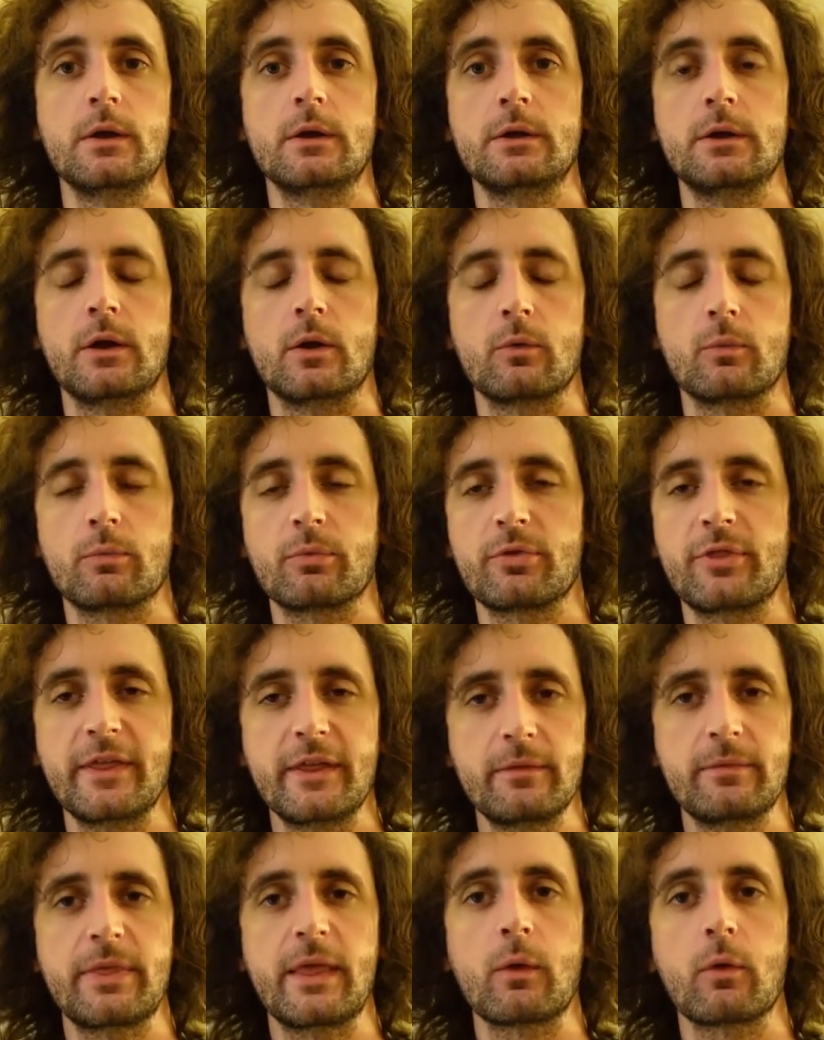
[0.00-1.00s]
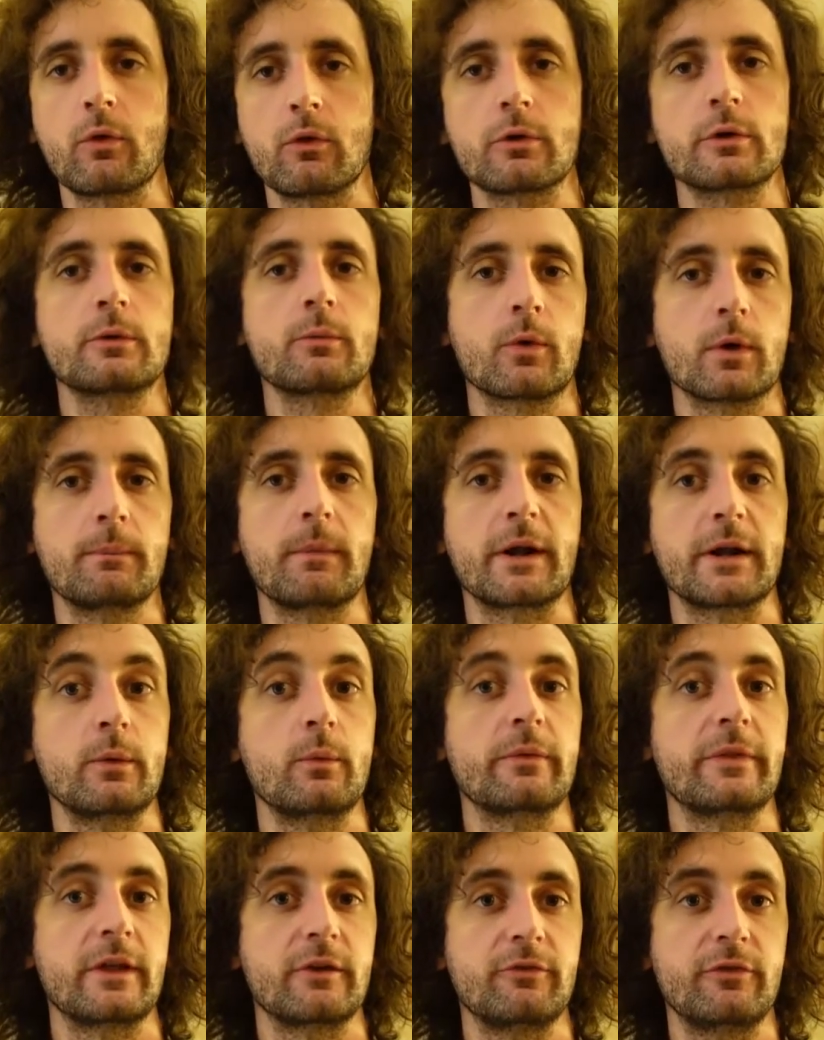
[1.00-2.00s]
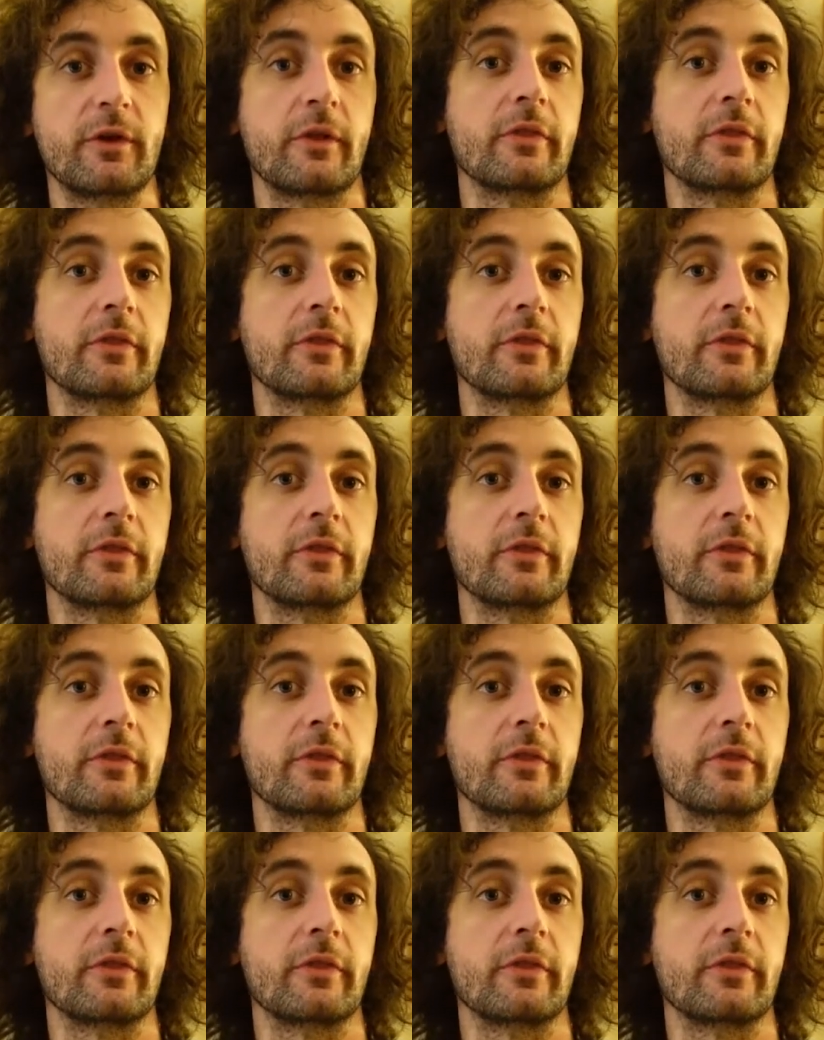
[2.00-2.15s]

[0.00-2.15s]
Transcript: they'll order more money when they feel